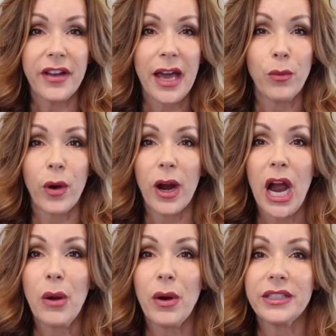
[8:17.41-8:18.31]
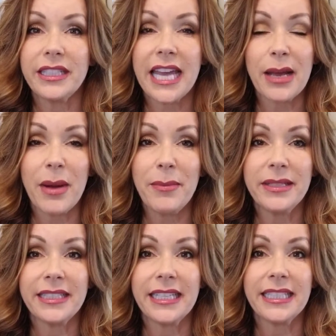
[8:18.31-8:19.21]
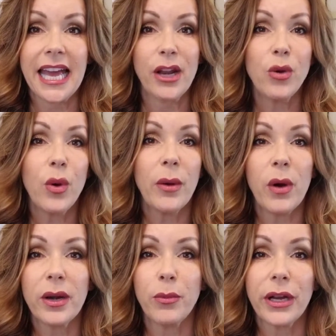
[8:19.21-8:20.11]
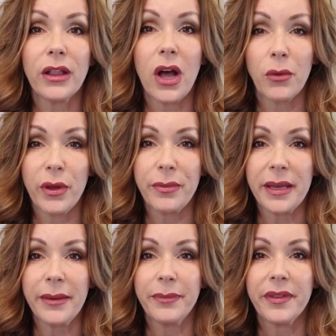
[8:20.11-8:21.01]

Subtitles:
and where I want to take my business and who I want to bring along with me.